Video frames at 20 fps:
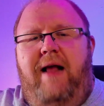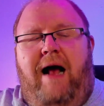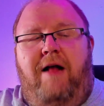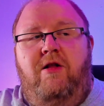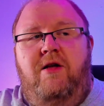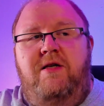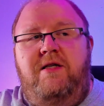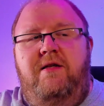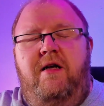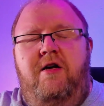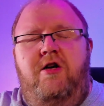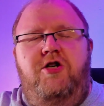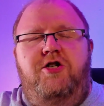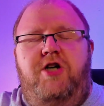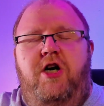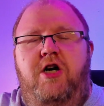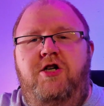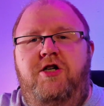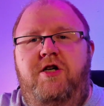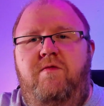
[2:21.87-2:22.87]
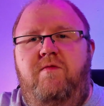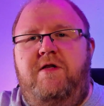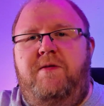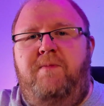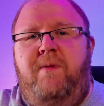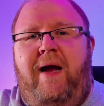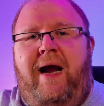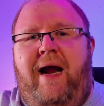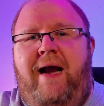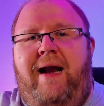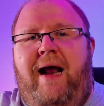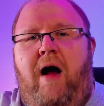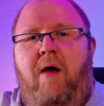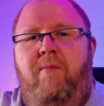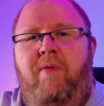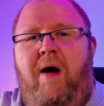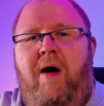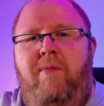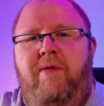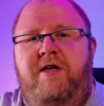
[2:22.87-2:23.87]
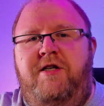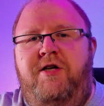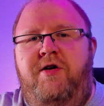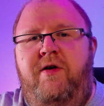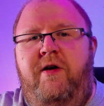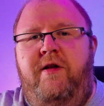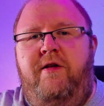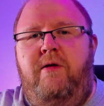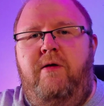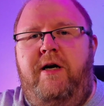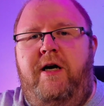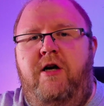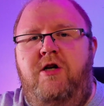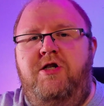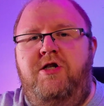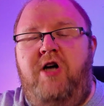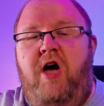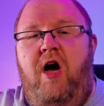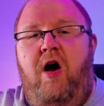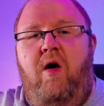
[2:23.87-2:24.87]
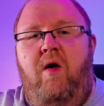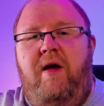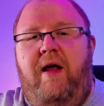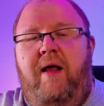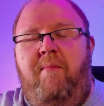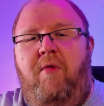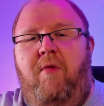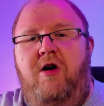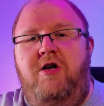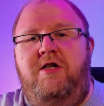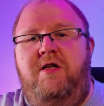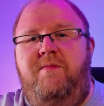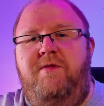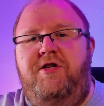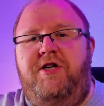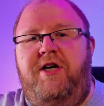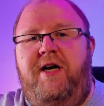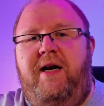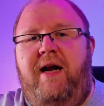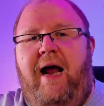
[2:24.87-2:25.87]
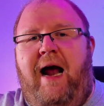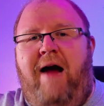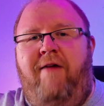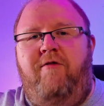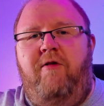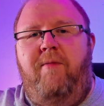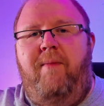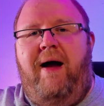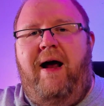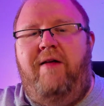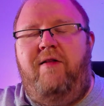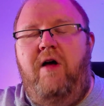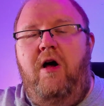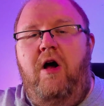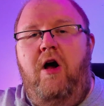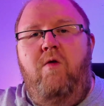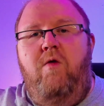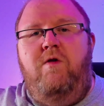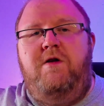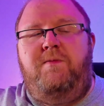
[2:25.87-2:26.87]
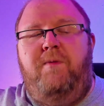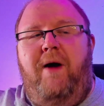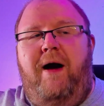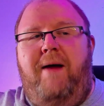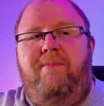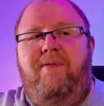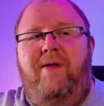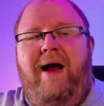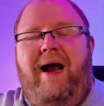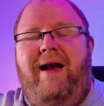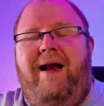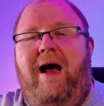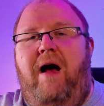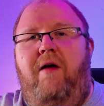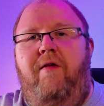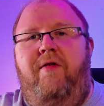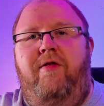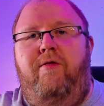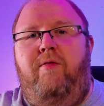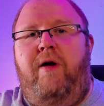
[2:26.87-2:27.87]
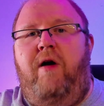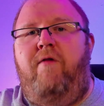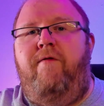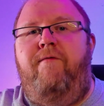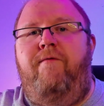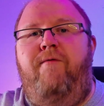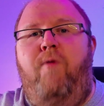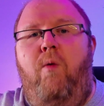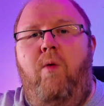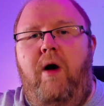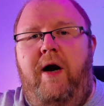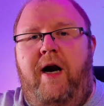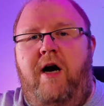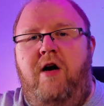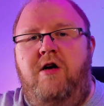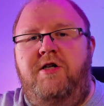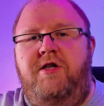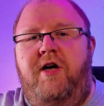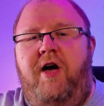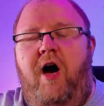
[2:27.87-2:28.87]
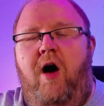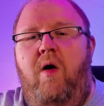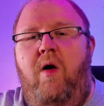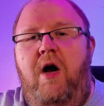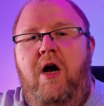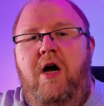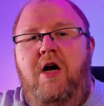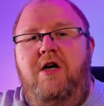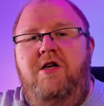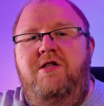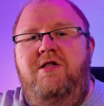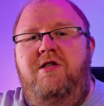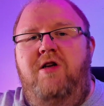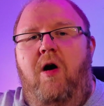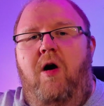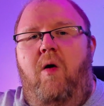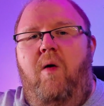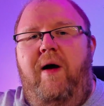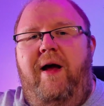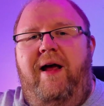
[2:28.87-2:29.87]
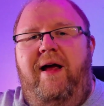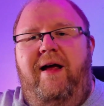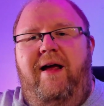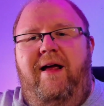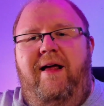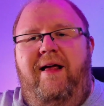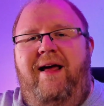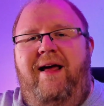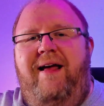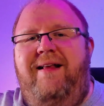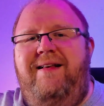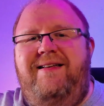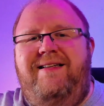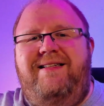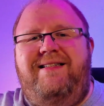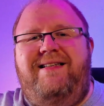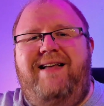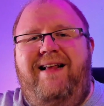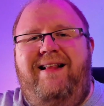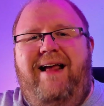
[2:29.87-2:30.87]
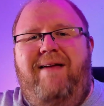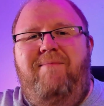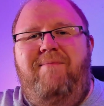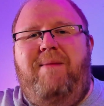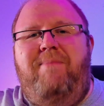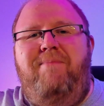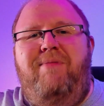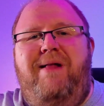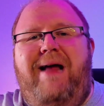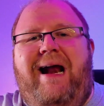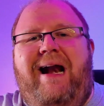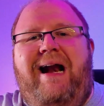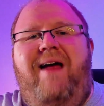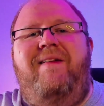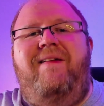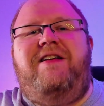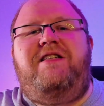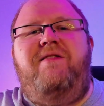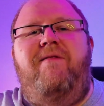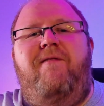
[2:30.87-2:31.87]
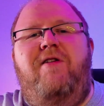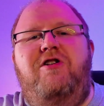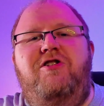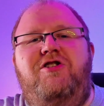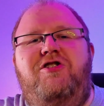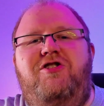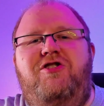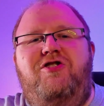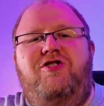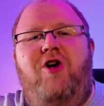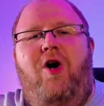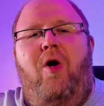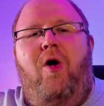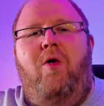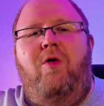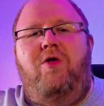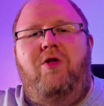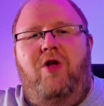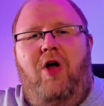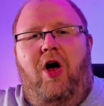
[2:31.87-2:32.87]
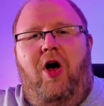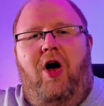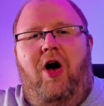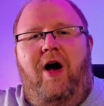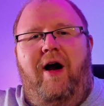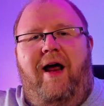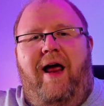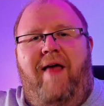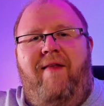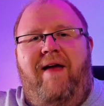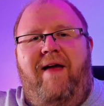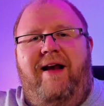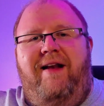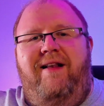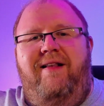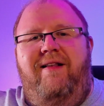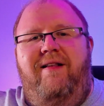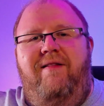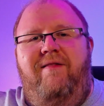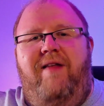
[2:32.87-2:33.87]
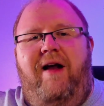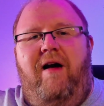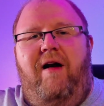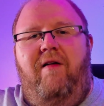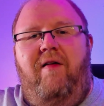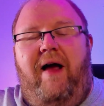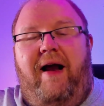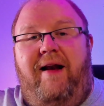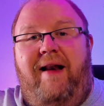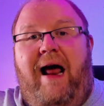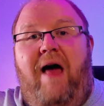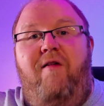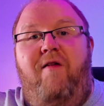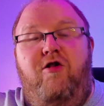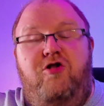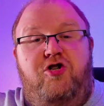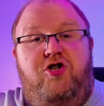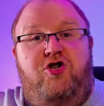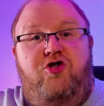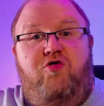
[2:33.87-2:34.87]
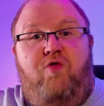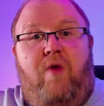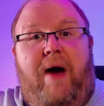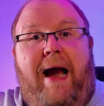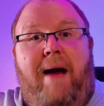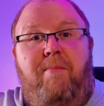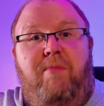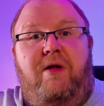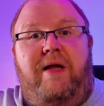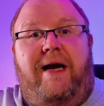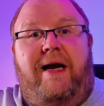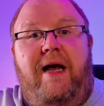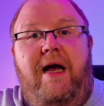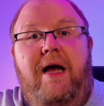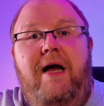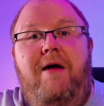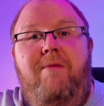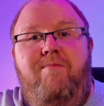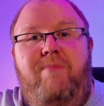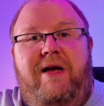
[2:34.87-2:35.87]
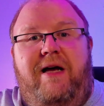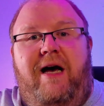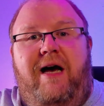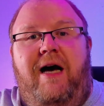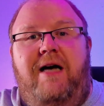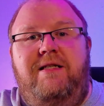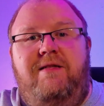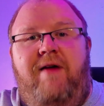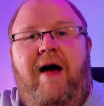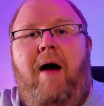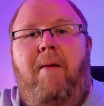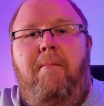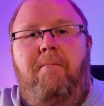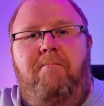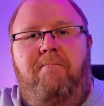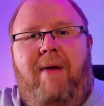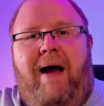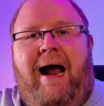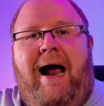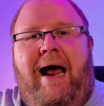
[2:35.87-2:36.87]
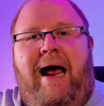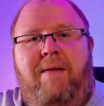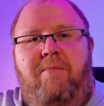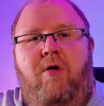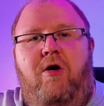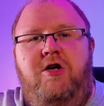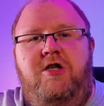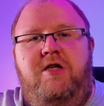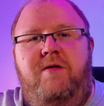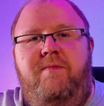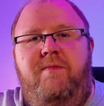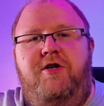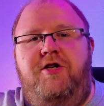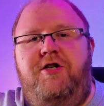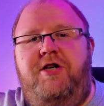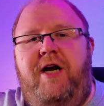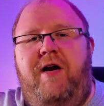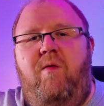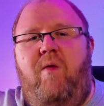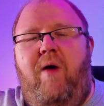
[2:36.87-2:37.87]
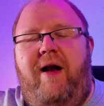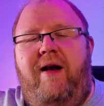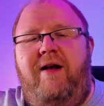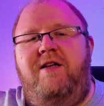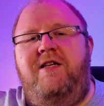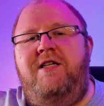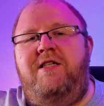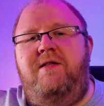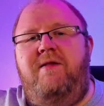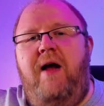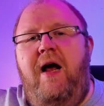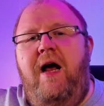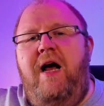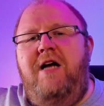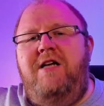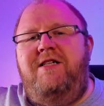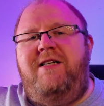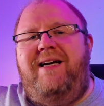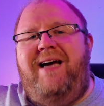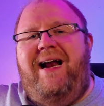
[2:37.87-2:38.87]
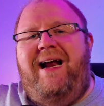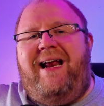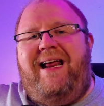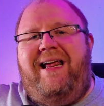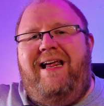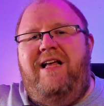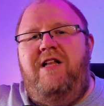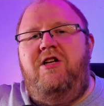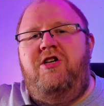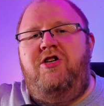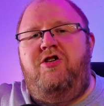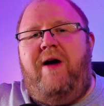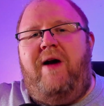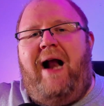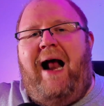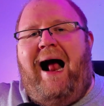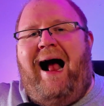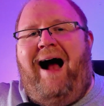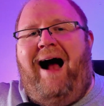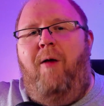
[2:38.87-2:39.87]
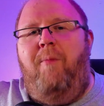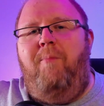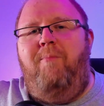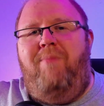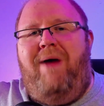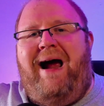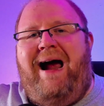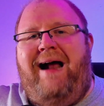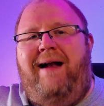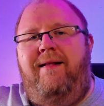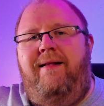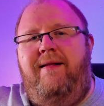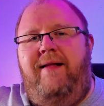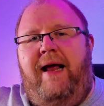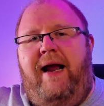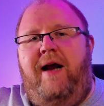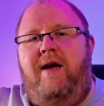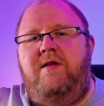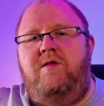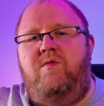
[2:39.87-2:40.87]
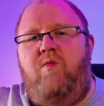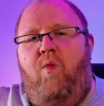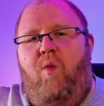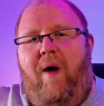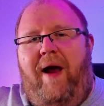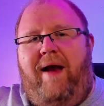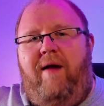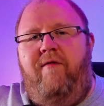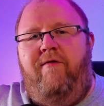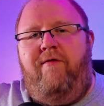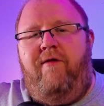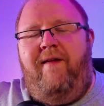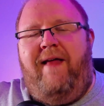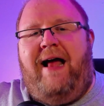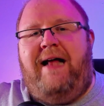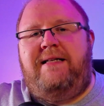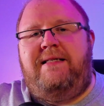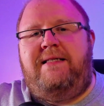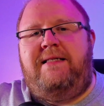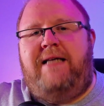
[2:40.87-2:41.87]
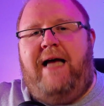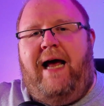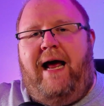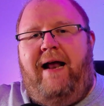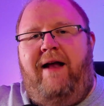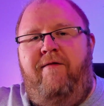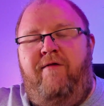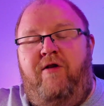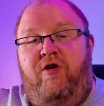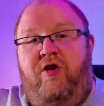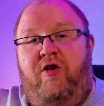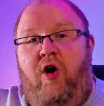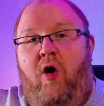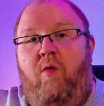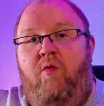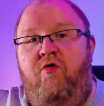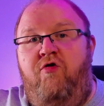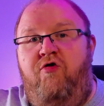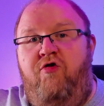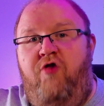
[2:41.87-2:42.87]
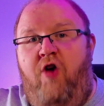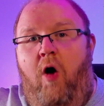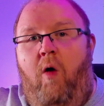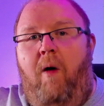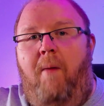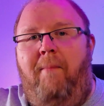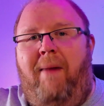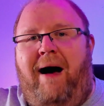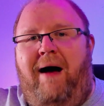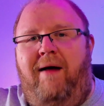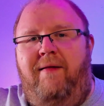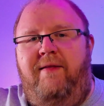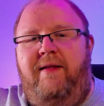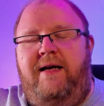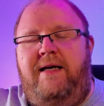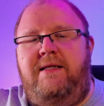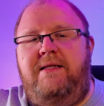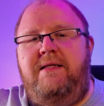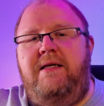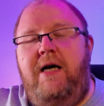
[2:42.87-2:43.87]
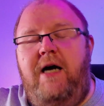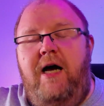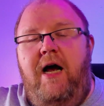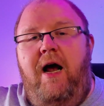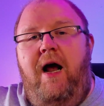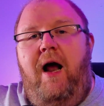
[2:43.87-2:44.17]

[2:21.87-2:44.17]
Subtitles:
Outlaws of Thunder Junction was planned out probably 2 to 3 years ago, and March of the Machine Aftermath was probably planned out 3 or 4 years ago. So it's just like they've been planning on this for so long, and they're like now they're scrambling because of how bad March of the Machine went. Just to kind of illustrate how bad things went for that set, if you don't know about this,